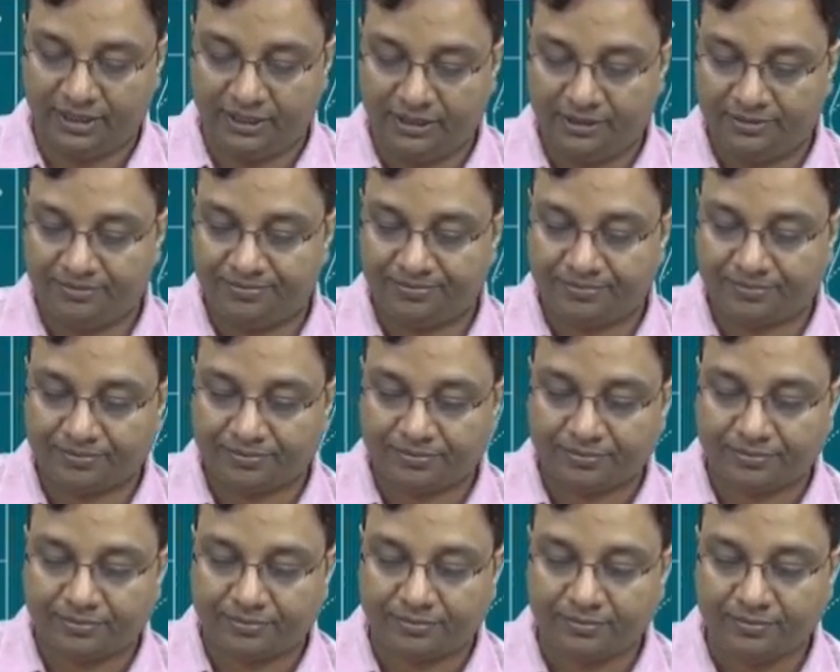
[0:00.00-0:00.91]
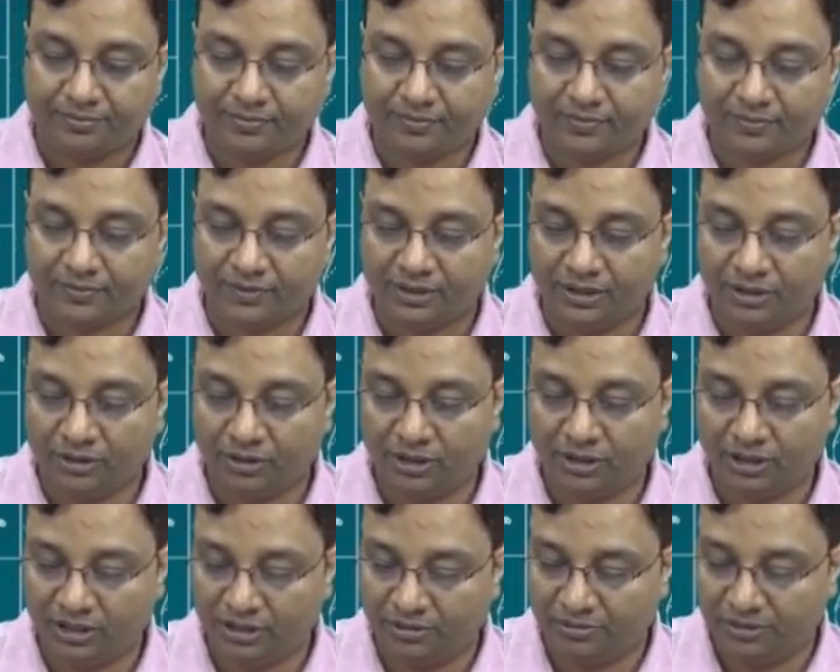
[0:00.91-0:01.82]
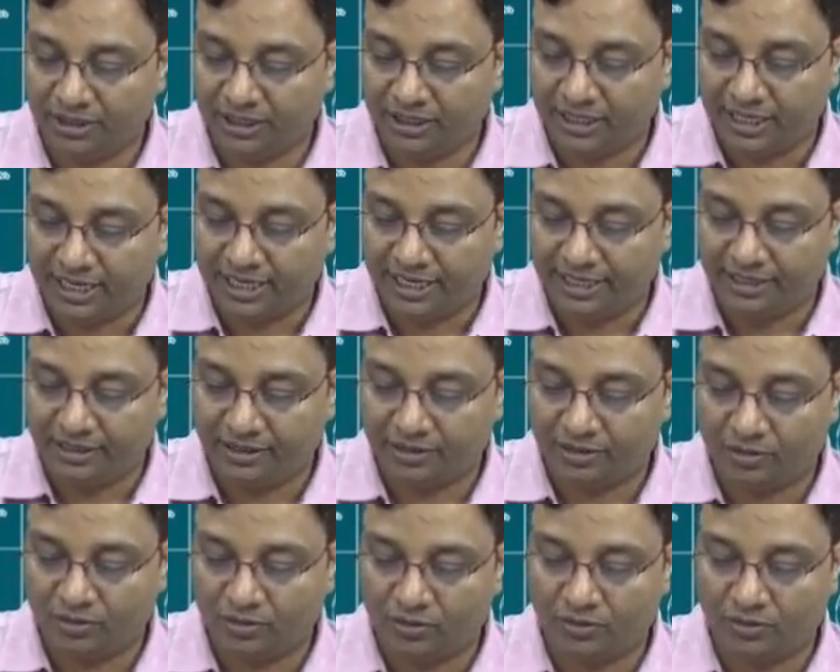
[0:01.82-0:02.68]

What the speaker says: right. So this will be the height